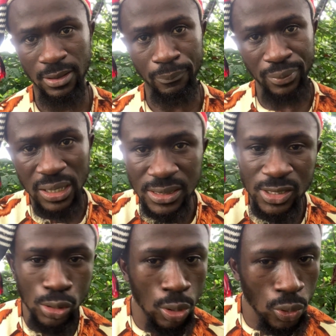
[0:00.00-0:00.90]

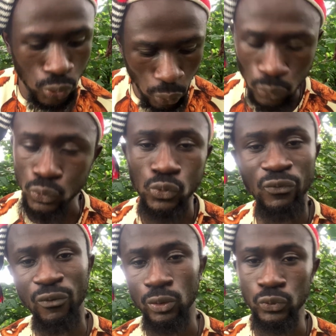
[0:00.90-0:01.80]
Practice long tunes
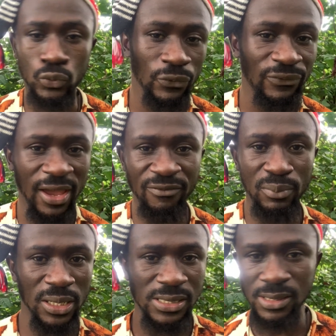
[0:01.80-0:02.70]
for 2 to 5
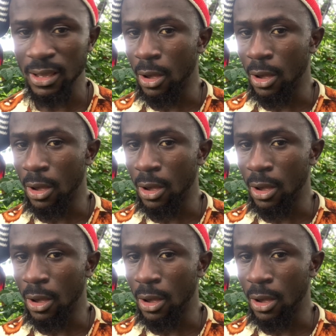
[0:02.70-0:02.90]
minutes.